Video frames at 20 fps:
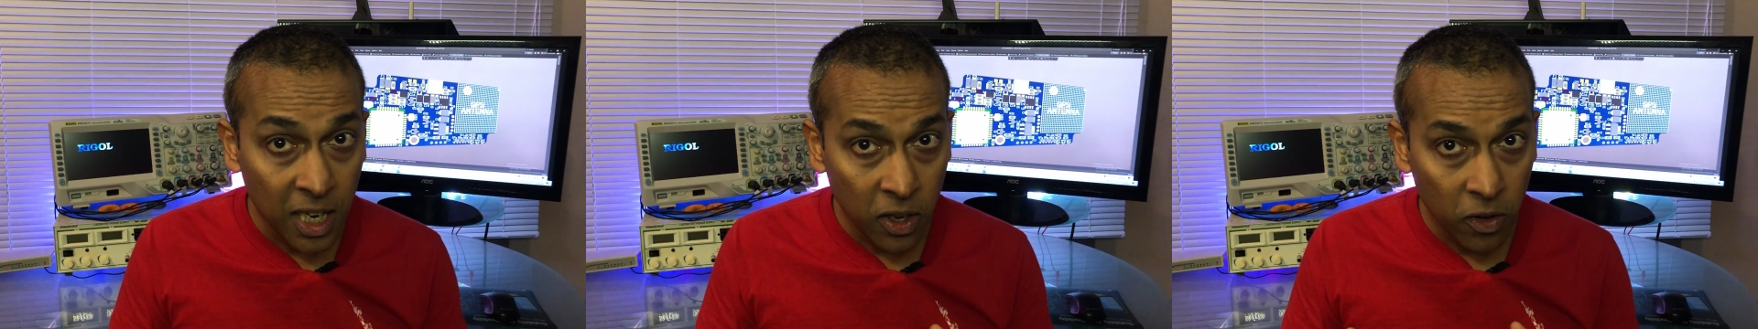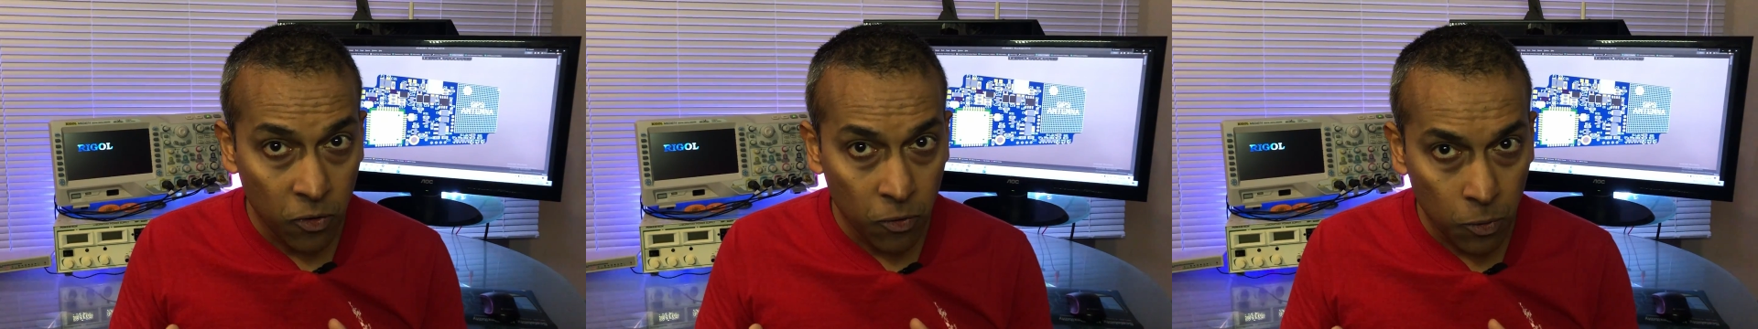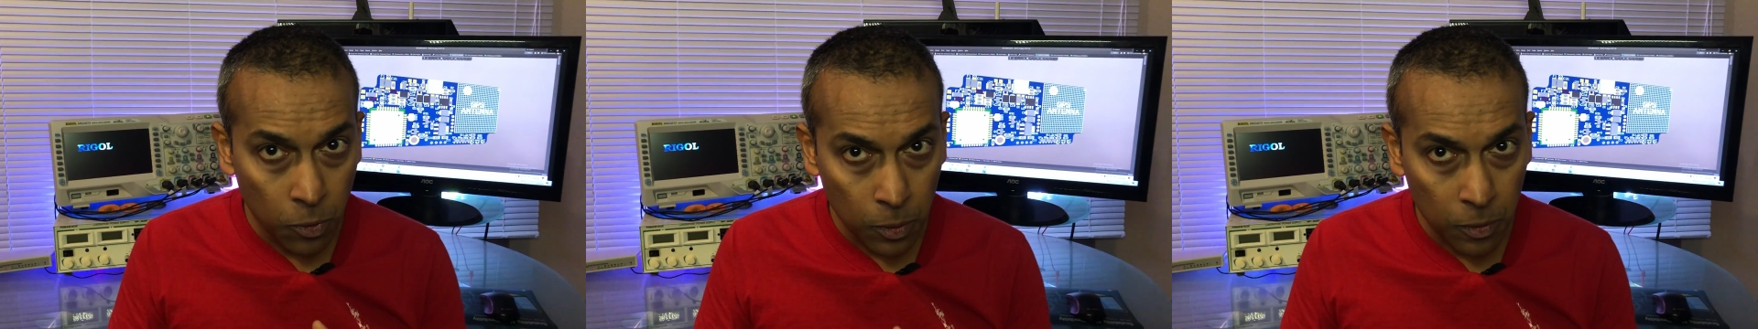
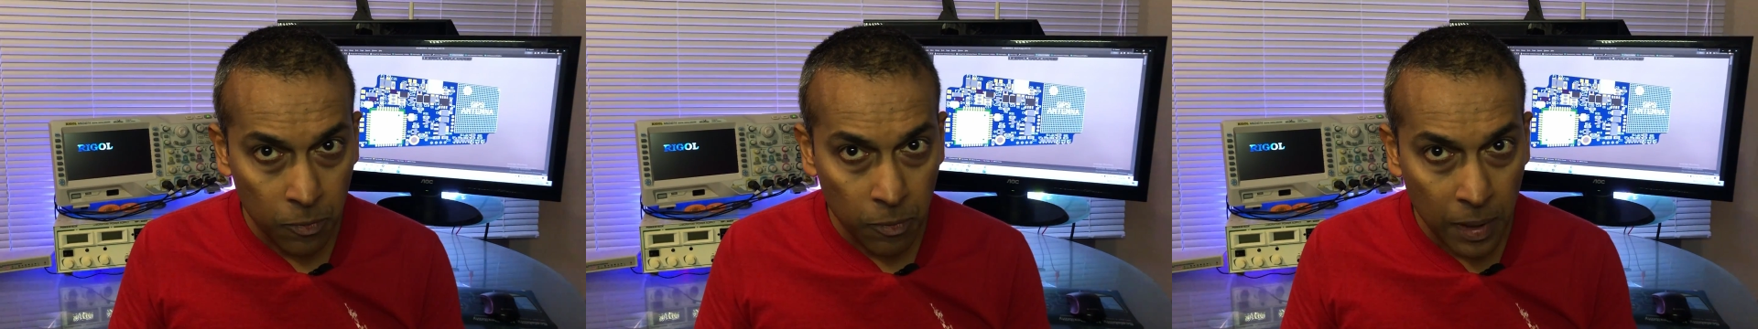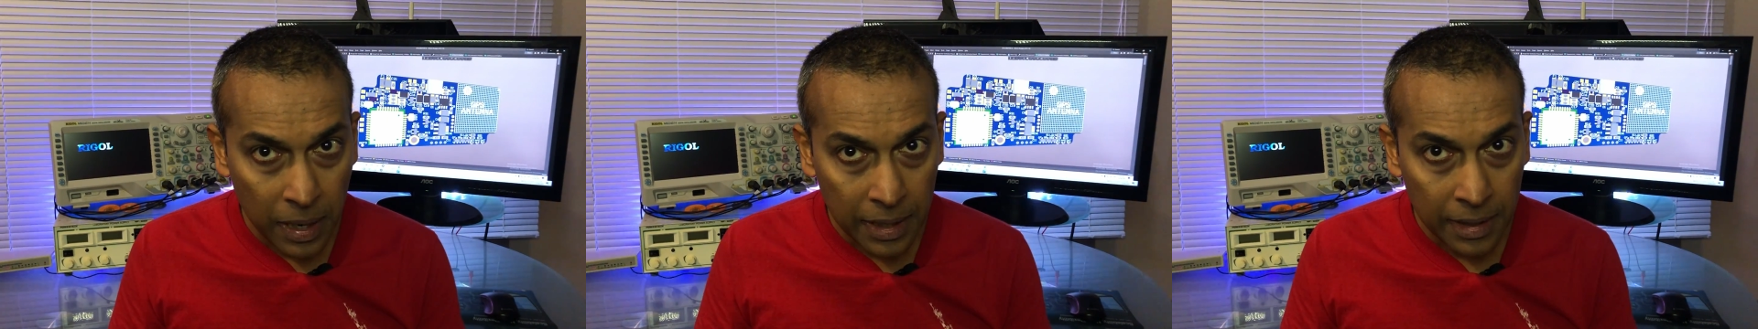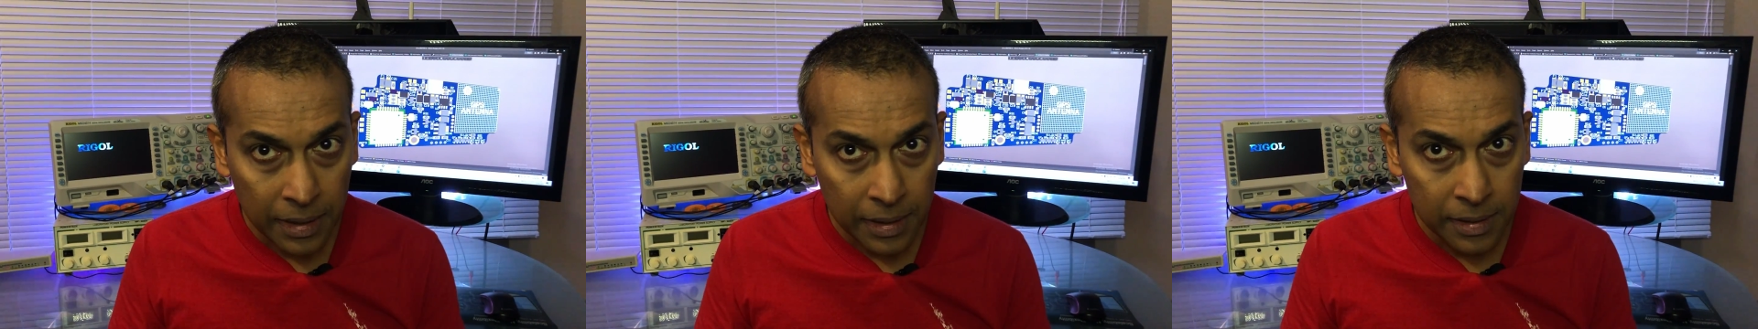new
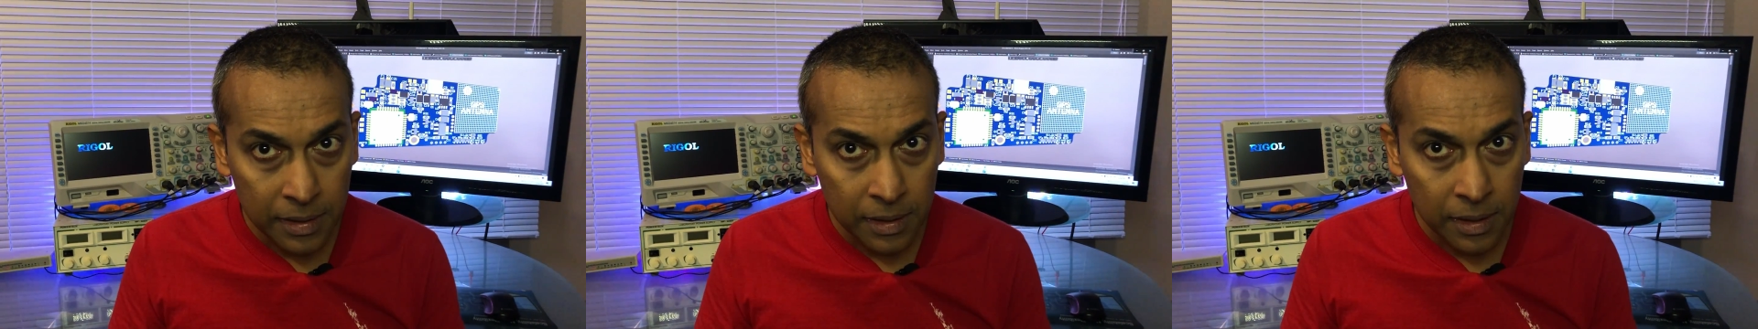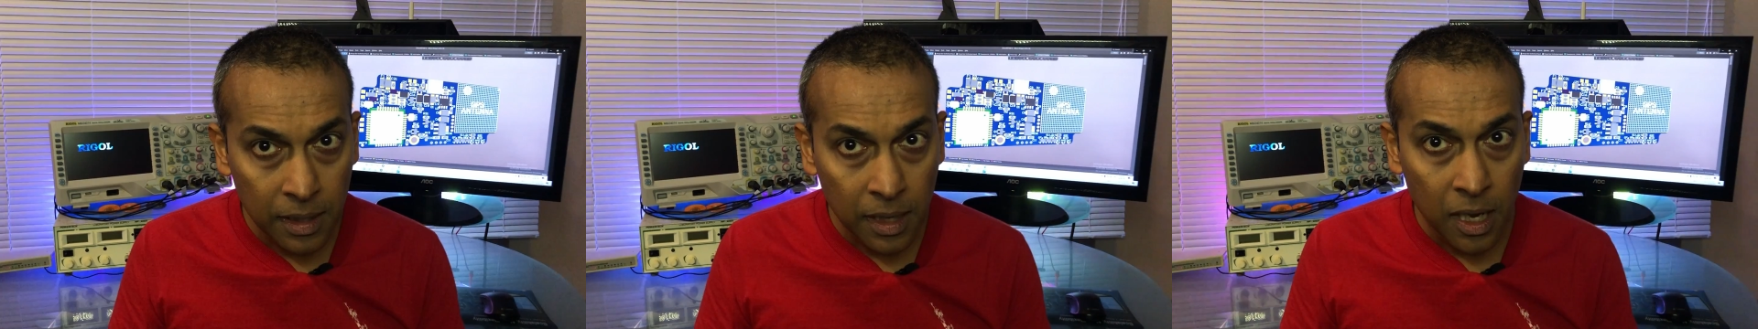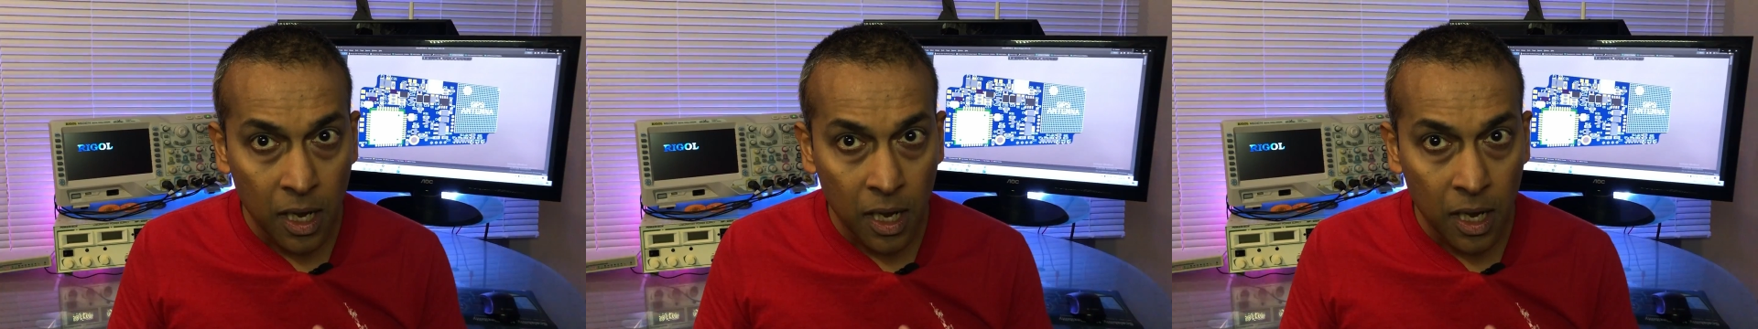footprints